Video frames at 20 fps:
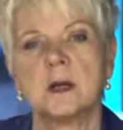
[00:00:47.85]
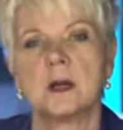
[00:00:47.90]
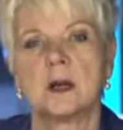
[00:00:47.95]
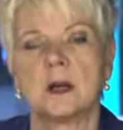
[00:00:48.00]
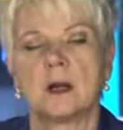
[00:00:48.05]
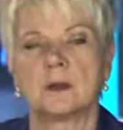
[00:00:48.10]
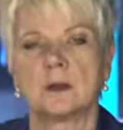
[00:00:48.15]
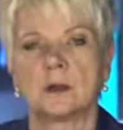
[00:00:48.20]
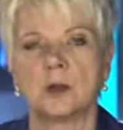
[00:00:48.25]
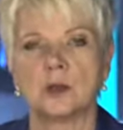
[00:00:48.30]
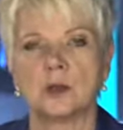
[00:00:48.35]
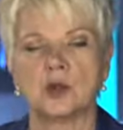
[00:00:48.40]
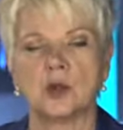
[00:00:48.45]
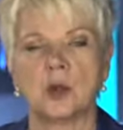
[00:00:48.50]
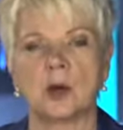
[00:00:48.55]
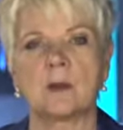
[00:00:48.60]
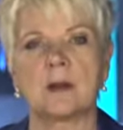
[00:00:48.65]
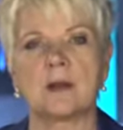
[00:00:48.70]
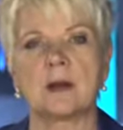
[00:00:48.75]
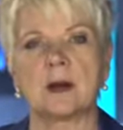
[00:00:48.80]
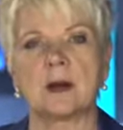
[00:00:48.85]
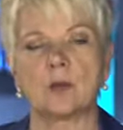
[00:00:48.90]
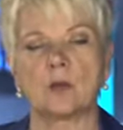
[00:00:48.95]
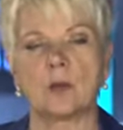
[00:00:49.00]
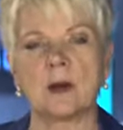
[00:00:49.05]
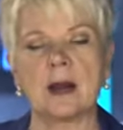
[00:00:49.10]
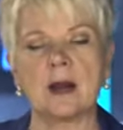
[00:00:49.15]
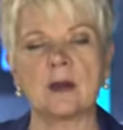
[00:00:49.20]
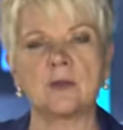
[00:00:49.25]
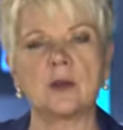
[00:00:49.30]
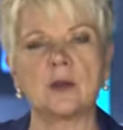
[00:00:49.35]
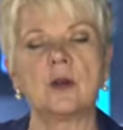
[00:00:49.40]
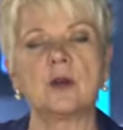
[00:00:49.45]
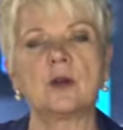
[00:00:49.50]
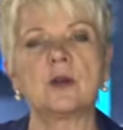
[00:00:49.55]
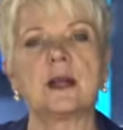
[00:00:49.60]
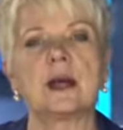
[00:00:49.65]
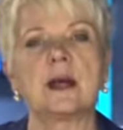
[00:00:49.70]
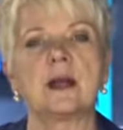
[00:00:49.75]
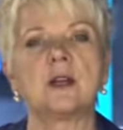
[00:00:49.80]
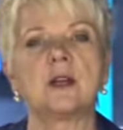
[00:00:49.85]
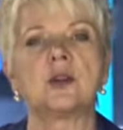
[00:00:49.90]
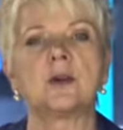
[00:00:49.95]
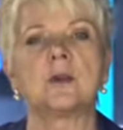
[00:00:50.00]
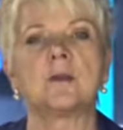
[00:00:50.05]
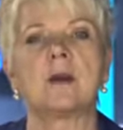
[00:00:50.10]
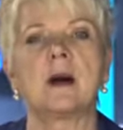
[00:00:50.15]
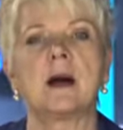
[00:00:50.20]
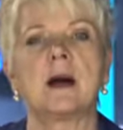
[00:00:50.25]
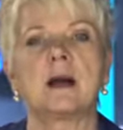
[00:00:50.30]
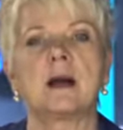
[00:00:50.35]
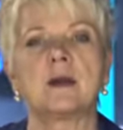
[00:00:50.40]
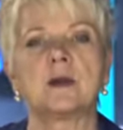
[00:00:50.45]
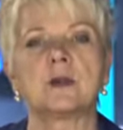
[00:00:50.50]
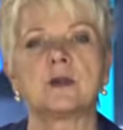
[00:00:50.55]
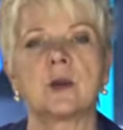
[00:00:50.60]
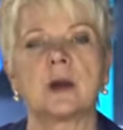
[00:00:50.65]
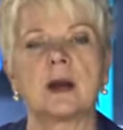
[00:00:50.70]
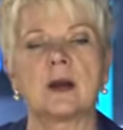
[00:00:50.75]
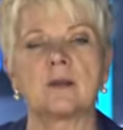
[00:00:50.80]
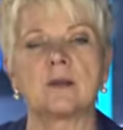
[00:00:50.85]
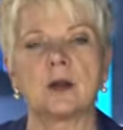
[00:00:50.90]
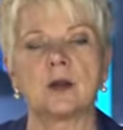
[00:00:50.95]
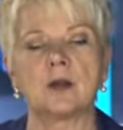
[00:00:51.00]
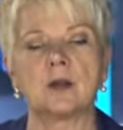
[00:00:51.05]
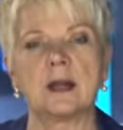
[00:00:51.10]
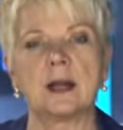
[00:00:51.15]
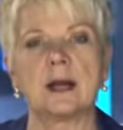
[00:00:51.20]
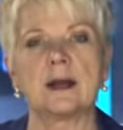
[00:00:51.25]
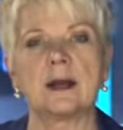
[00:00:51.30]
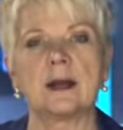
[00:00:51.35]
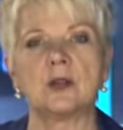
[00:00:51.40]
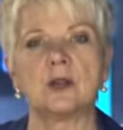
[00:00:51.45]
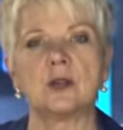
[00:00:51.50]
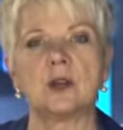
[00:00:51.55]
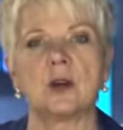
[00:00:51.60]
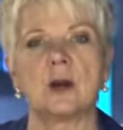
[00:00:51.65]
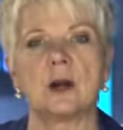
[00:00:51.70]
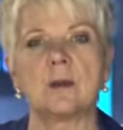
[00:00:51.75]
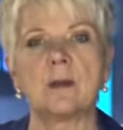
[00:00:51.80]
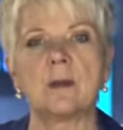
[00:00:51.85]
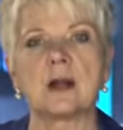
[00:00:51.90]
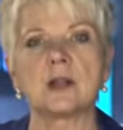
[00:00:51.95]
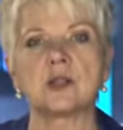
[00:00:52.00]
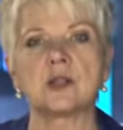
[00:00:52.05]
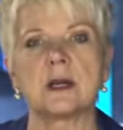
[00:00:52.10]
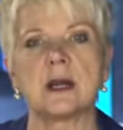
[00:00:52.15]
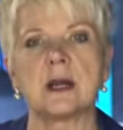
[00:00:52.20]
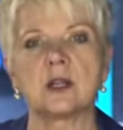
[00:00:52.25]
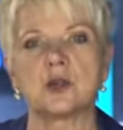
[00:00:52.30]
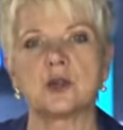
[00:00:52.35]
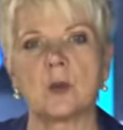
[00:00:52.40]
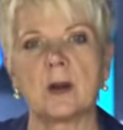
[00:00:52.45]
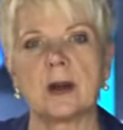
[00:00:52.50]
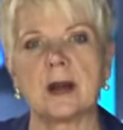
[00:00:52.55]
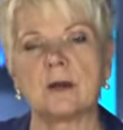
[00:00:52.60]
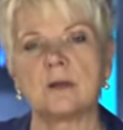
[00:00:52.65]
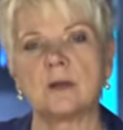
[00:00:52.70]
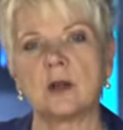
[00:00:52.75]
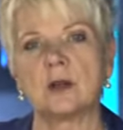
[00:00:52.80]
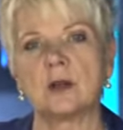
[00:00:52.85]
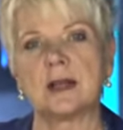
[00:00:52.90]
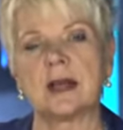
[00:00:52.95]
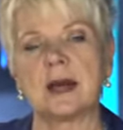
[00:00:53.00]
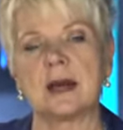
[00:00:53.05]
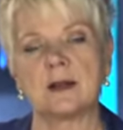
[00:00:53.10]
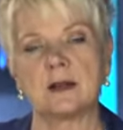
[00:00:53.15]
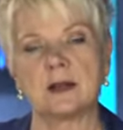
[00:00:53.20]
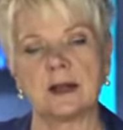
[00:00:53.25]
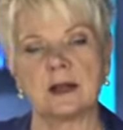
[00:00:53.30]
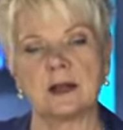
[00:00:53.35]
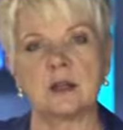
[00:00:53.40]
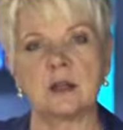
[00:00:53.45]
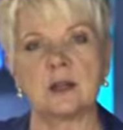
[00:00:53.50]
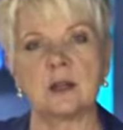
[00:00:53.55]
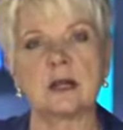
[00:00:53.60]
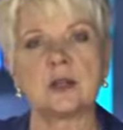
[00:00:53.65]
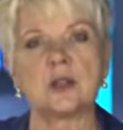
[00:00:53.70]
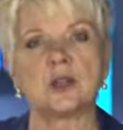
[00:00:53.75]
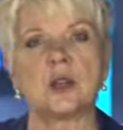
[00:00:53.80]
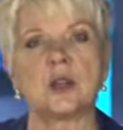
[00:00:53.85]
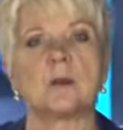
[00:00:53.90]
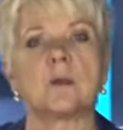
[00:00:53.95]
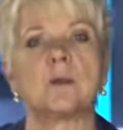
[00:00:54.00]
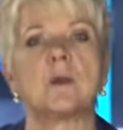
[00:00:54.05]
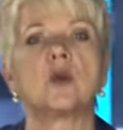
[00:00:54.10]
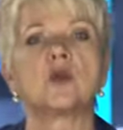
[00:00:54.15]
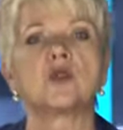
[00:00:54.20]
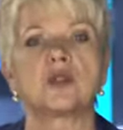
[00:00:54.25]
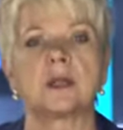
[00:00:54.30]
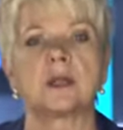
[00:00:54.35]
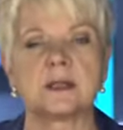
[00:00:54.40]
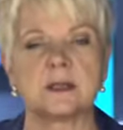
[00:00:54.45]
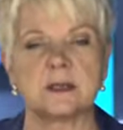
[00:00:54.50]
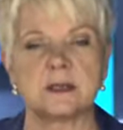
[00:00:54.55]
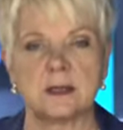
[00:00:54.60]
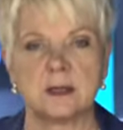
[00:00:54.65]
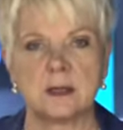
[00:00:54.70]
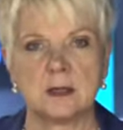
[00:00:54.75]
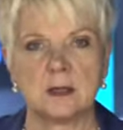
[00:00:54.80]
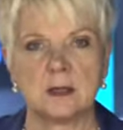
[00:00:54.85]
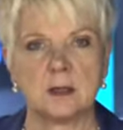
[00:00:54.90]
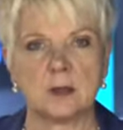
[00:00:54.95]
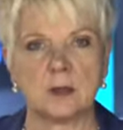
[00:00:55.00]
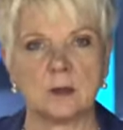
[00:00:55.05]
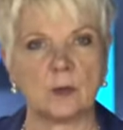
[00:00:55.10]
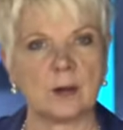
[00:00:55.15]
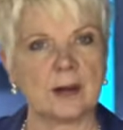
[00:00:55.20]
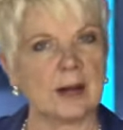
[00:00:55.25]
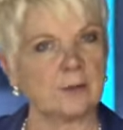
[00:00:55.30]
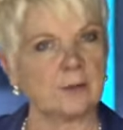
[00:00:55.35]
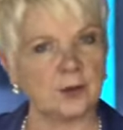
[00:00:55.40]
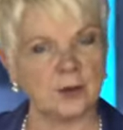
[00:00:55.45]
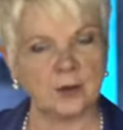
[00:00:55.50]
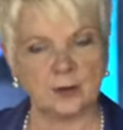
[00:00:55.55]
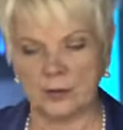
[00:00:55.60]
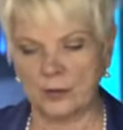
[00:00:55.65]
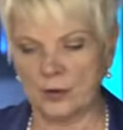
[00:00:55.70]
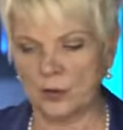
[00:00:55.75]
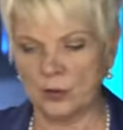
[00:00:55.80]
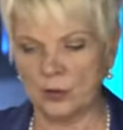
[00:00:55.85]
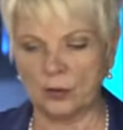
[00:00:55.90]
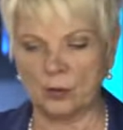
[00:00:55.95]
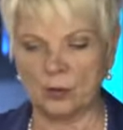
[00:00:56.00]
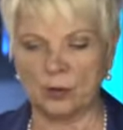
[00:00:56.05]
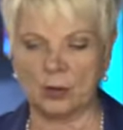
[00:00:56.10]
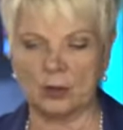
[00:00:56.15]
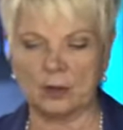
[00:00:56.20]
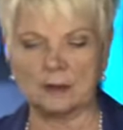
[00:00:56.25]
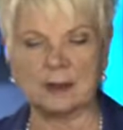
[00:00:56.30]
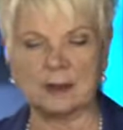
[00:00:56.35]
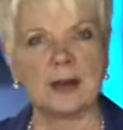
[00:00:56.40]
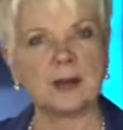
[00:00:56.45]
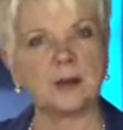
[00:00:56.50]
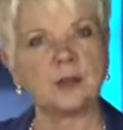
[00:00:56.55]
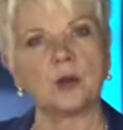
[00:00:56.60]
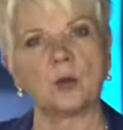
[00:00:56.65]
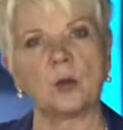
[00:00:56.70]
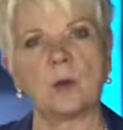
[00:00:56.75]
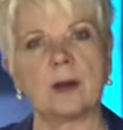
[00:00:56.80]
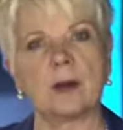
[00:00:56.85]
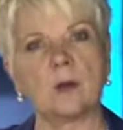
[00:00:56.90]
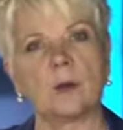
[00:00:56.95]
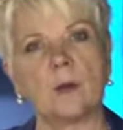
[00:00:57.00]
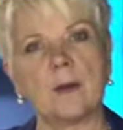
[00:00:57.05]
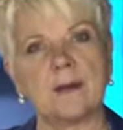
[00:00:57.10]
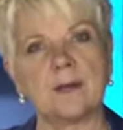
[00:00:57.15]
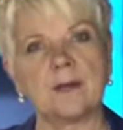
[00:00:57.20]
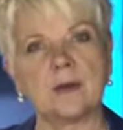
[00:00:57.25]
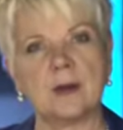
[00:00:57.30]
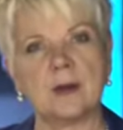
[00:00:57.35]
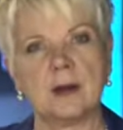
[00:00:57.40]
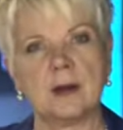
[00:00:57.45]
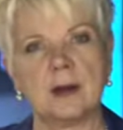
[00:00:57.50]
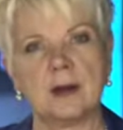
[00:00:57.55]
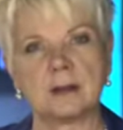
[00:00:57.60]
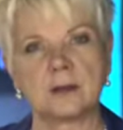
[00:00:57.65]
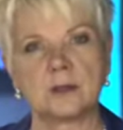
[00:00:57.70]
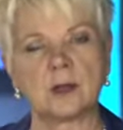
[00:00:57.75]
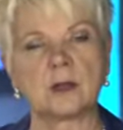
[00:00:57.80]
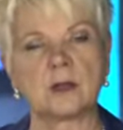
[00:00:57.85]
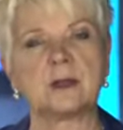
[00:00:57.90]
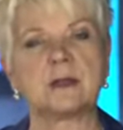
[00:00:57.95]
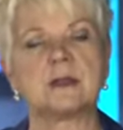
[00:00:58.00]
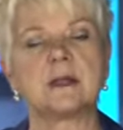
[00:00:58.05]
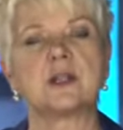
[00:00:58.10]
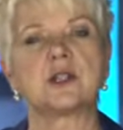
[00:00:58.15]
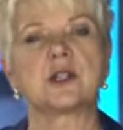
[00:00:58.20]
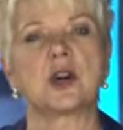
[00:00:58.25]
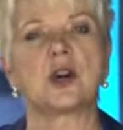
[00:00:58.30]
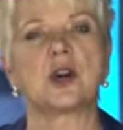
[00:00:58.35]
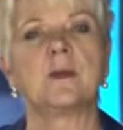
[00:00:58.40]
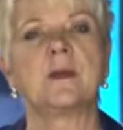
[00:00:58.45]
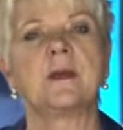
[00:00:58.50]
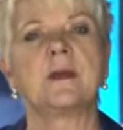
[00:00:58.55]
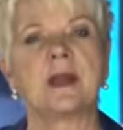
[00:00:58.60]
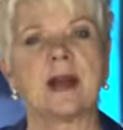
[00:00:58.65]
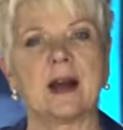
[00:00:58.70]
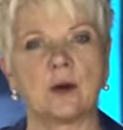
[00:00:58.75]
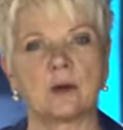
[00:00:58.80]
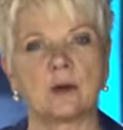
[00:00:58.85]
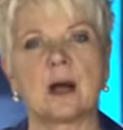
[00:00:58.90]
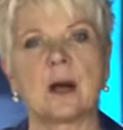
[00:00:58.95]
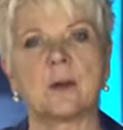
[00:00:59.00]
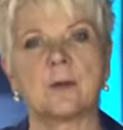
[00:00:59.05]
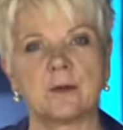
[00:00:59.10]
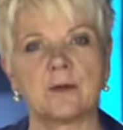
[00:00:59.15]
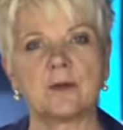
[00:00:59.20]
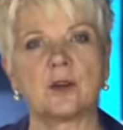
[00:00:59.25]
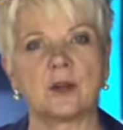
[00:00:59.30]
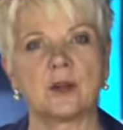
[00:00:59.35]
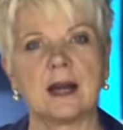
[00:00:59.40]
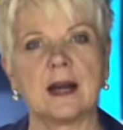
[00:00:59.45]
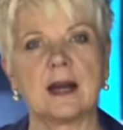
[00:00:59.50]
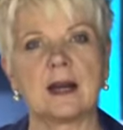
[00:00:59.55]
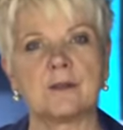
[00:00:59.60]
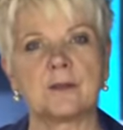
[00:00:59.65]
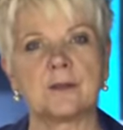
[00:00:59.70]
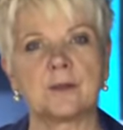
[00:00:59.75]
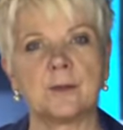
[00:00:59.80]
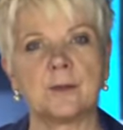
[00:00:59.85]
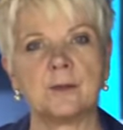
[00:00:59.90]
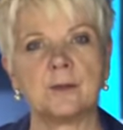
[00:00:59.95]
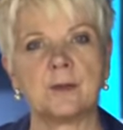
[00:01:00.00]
And the Lord's showing me that whatever you let in your mind, whatever you let in your imagination, whatever you let into your emotions, whatever you align your will with is going to determine the outcome of your life.